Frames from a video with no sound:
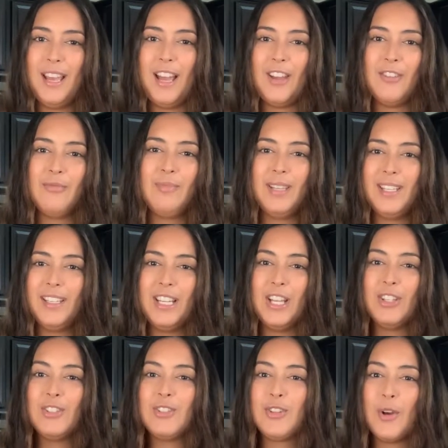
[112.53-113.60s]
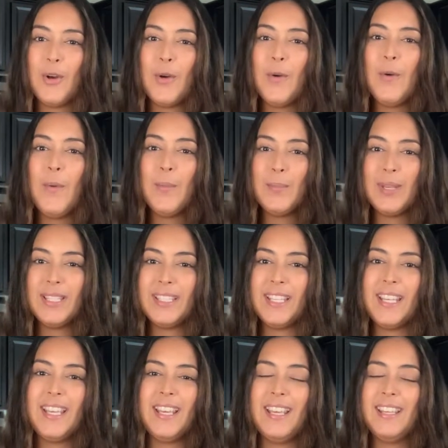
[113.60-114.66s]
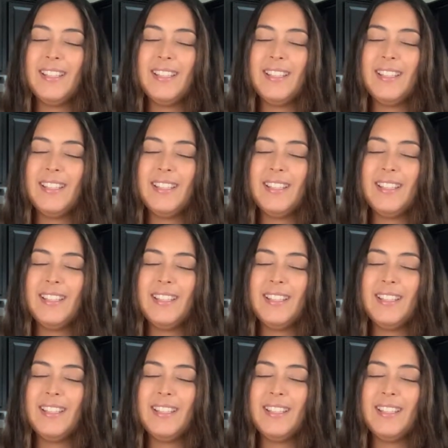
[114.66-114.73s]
I've been so busy.